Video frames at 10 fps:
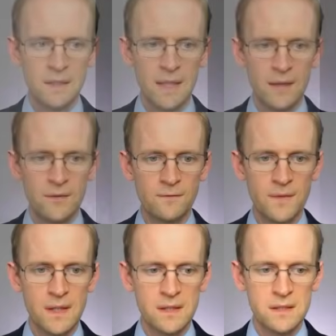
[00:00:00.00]
Now, the
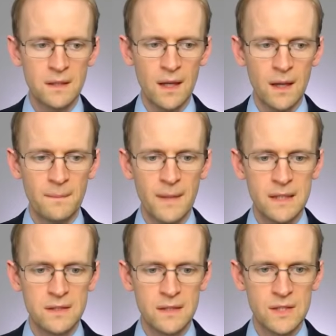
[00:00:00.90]
first
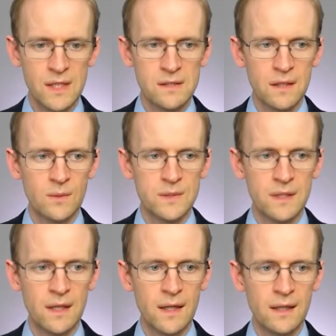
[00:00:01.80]
major change that I want
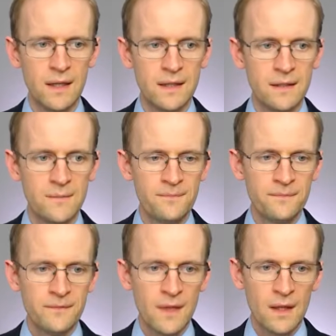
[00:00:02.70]
to highlight
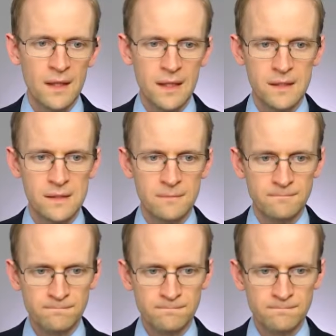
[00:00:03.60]
is